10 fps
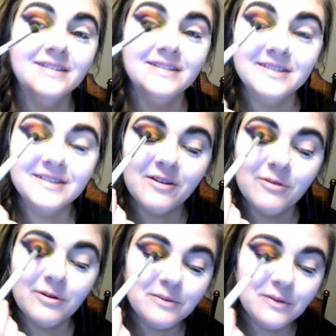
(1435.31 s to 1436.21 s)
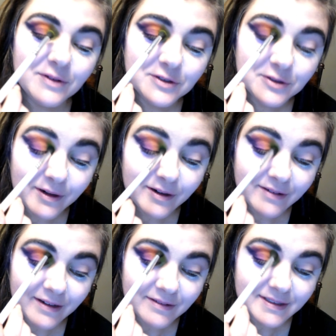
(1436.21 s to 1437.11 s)
So our refrigerator
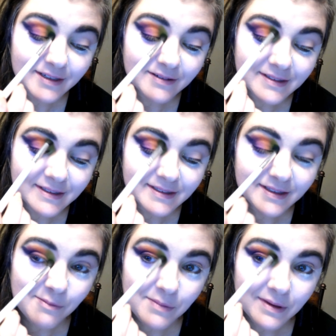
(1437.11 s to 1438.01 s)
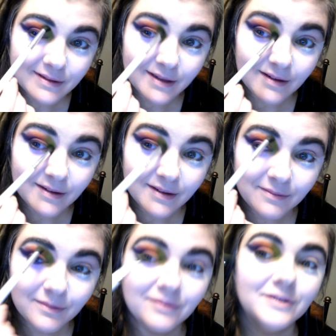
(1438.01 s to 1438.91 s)
downstairs is the McSuckit
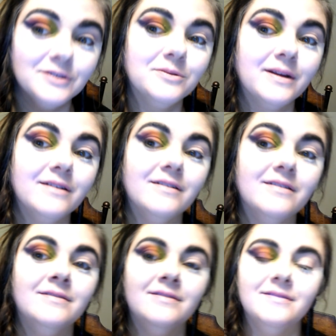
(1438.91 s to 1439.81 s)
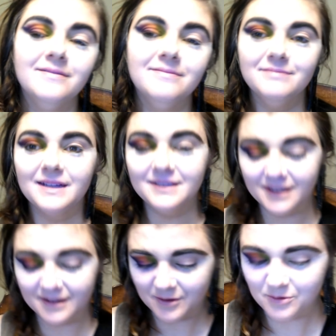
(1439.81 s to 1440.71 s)
refrigerator,
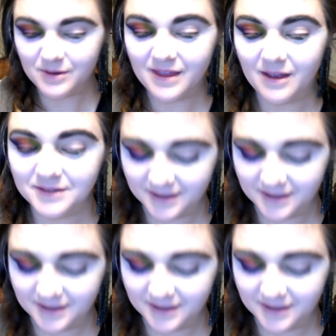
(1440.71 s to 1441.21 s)
McSuckit 3000.